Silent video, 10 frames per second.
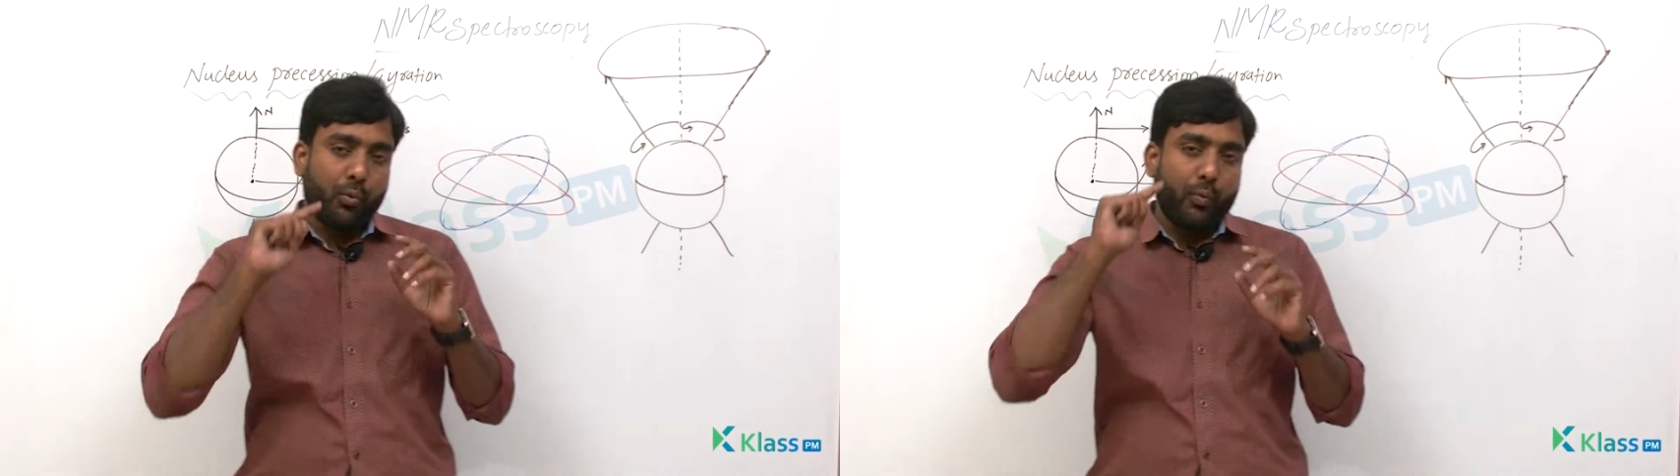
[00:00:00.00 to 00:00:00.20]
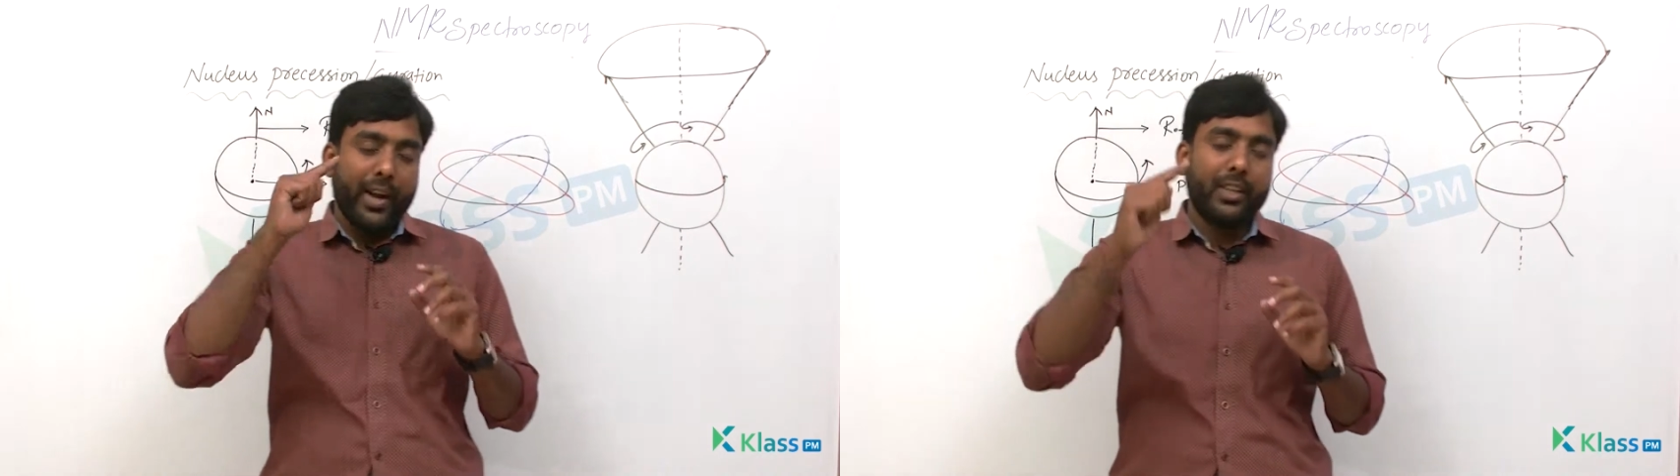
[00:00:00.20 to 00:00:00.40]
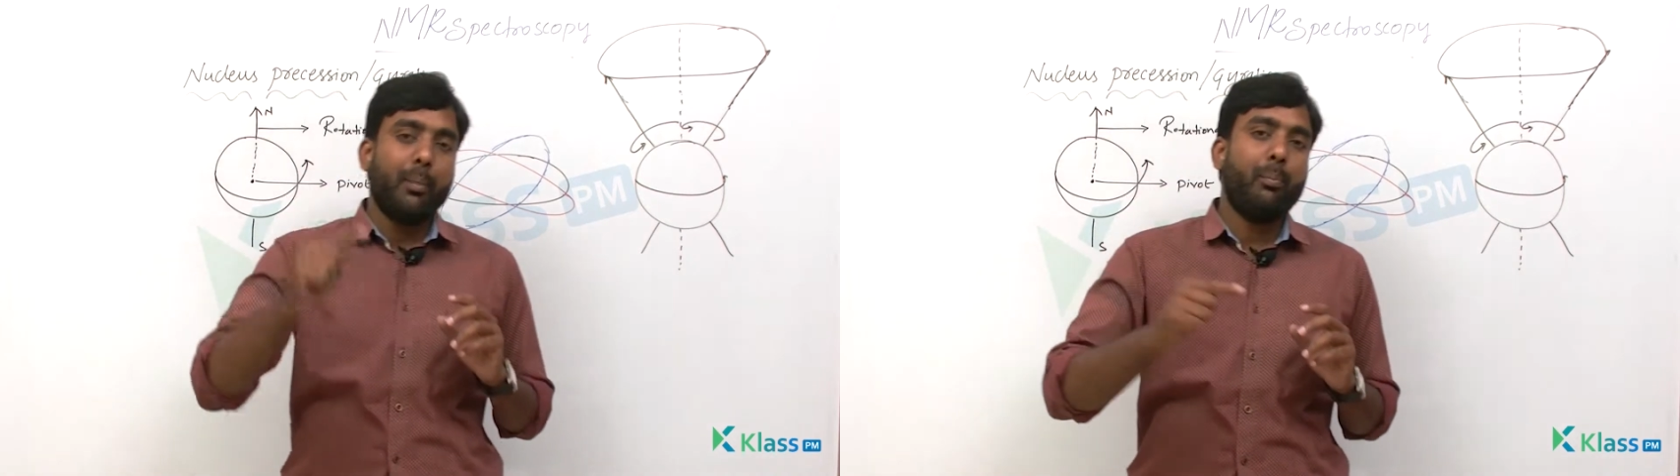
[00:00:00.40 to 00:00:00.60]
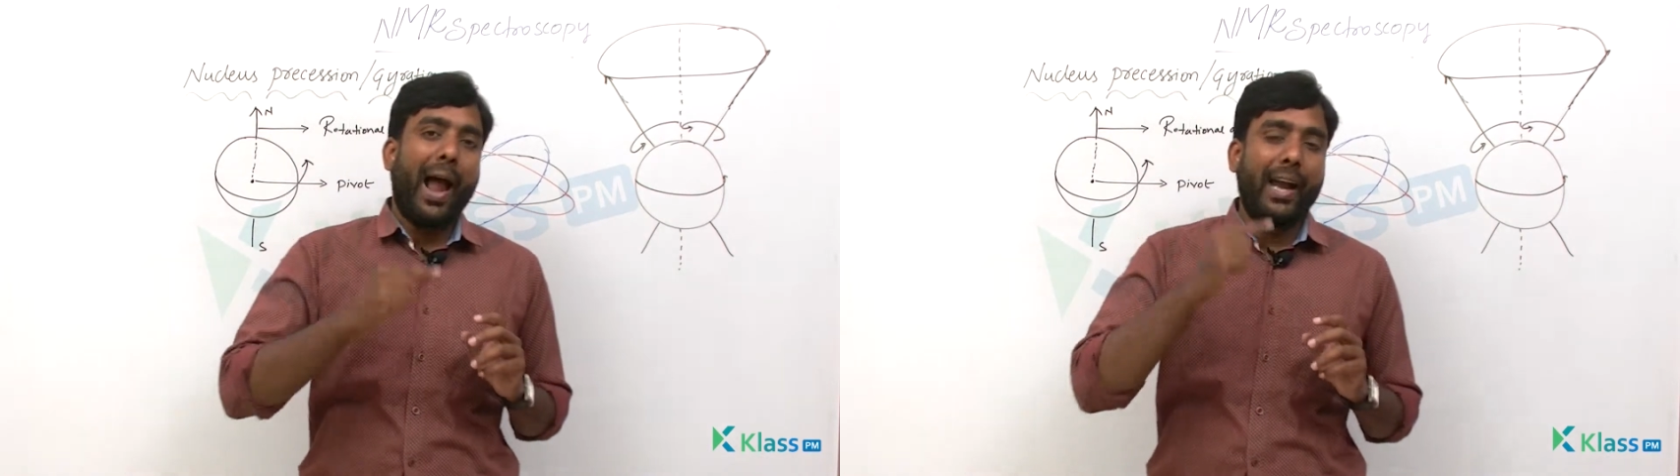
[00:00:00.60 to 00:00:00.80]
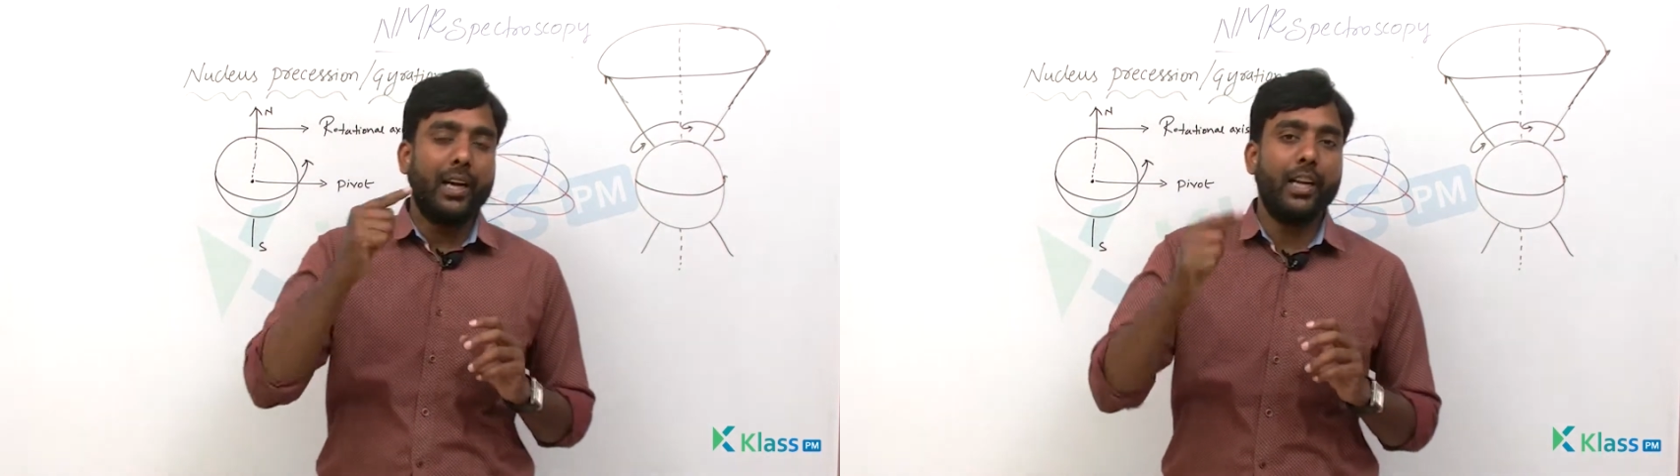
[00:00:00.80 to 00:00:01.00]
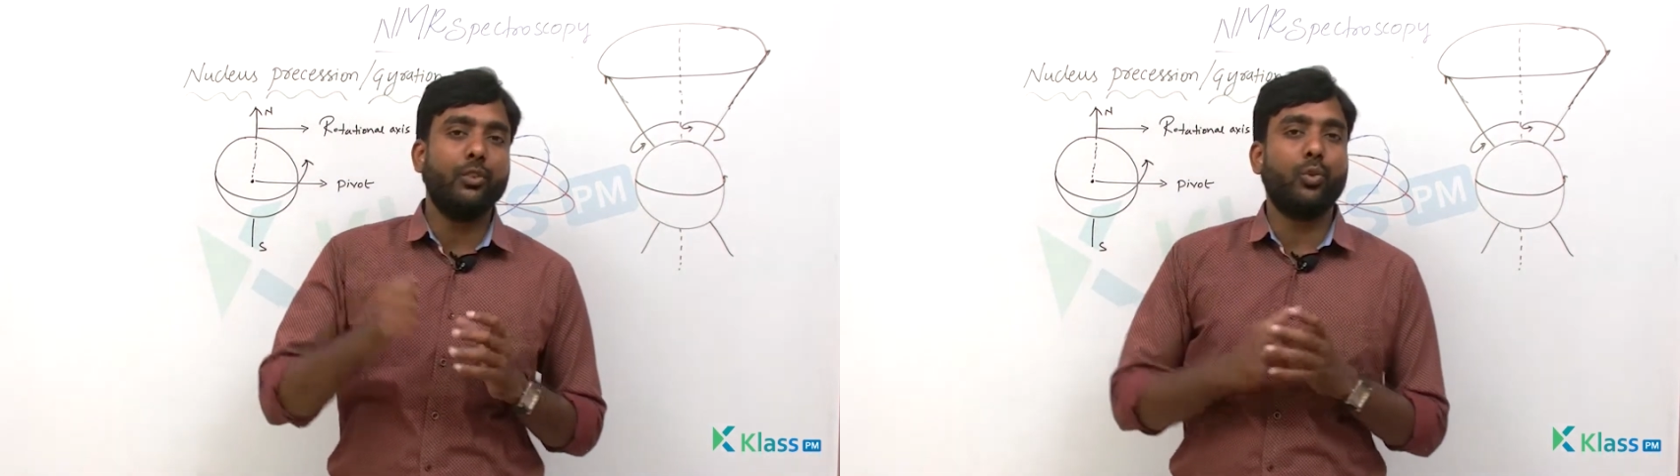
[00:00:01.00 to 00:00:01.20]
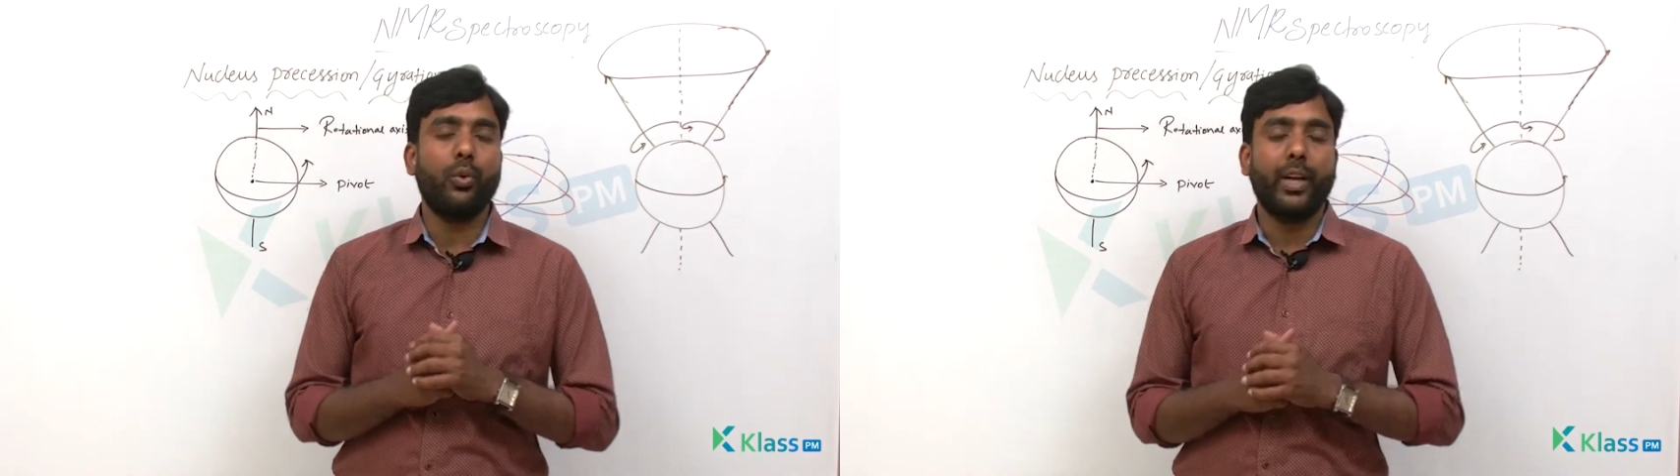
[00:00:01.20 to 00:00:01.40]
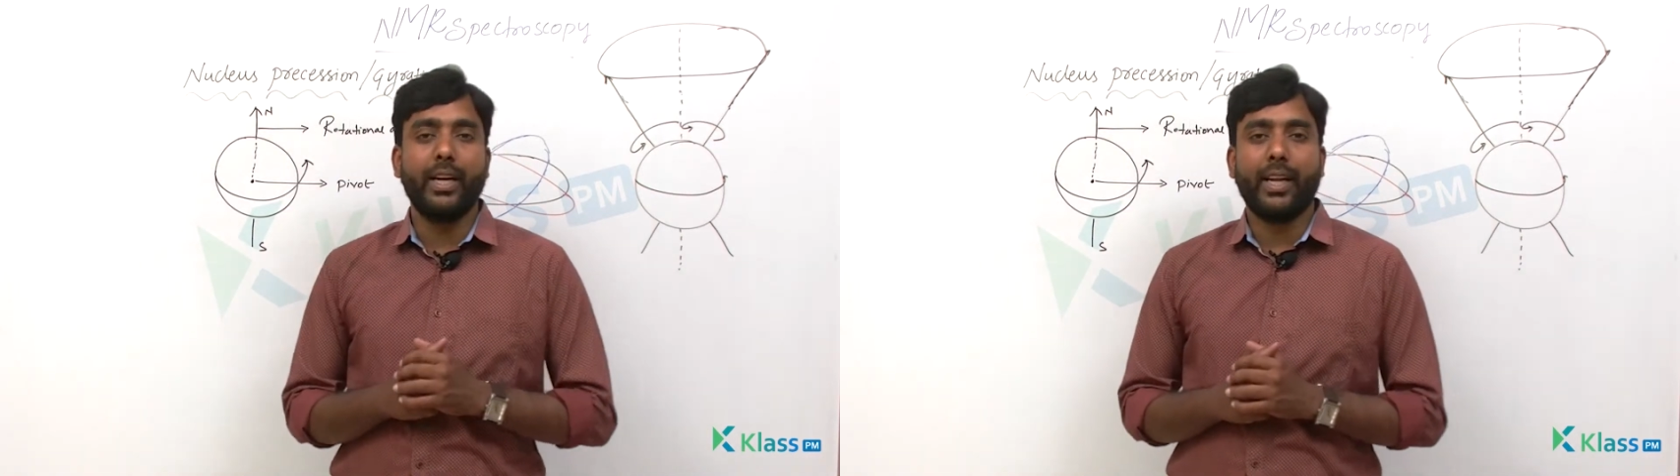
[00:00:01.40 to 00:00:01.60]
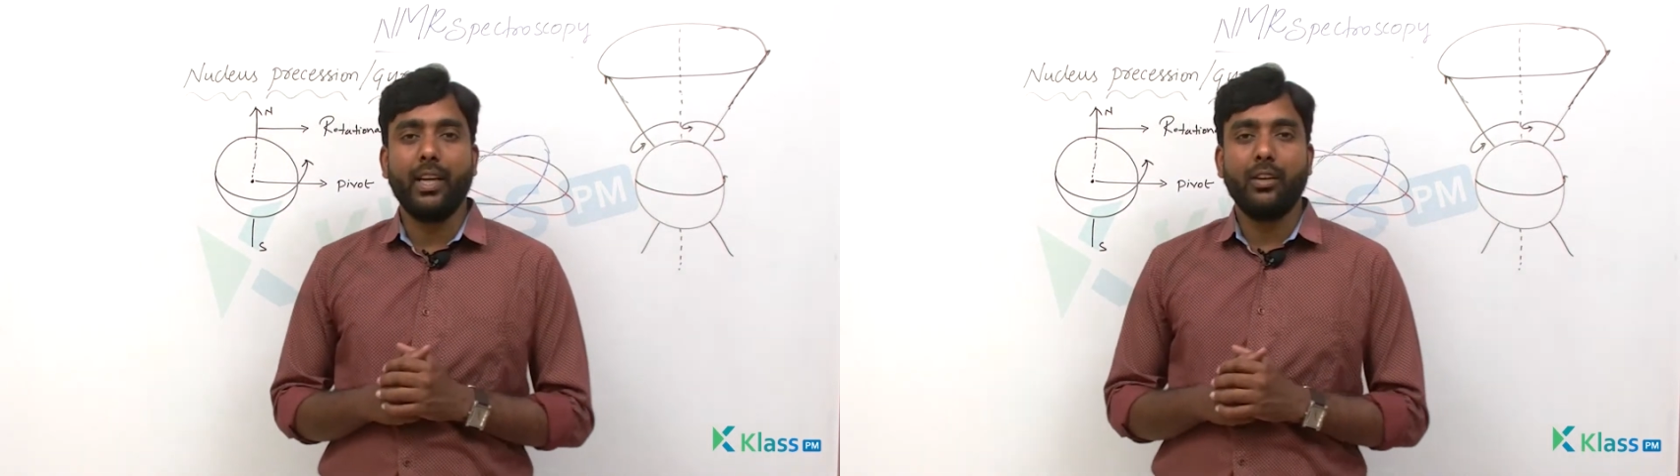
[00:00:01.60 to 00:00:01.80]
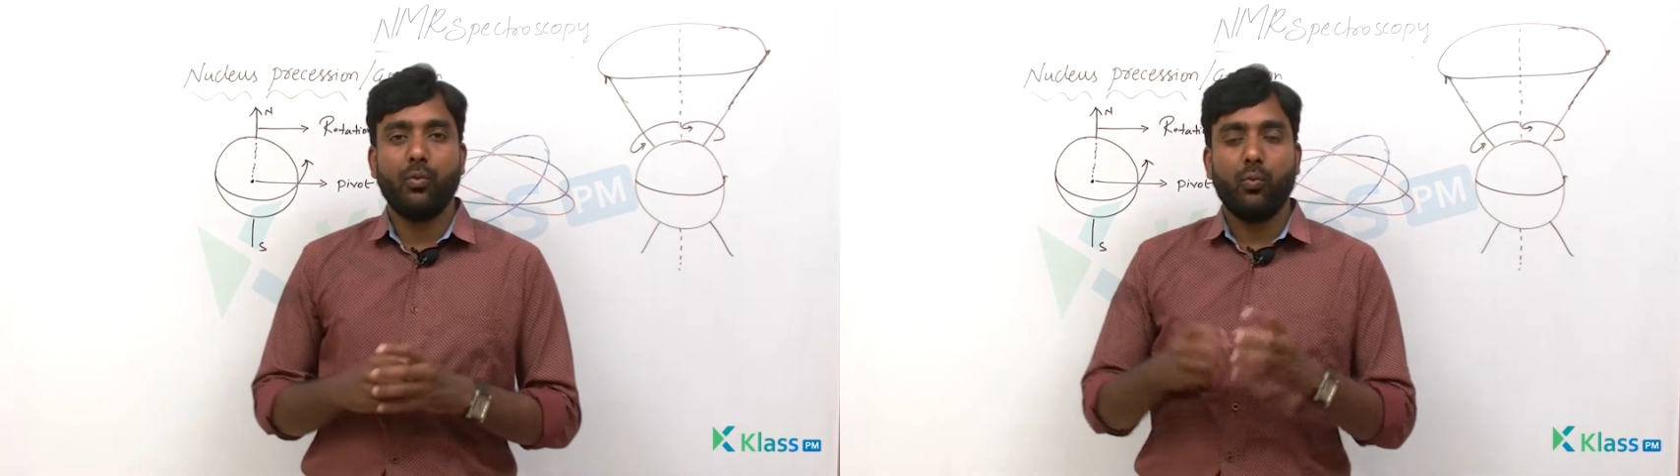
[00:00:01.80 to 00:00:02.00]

When the bangle is rotating,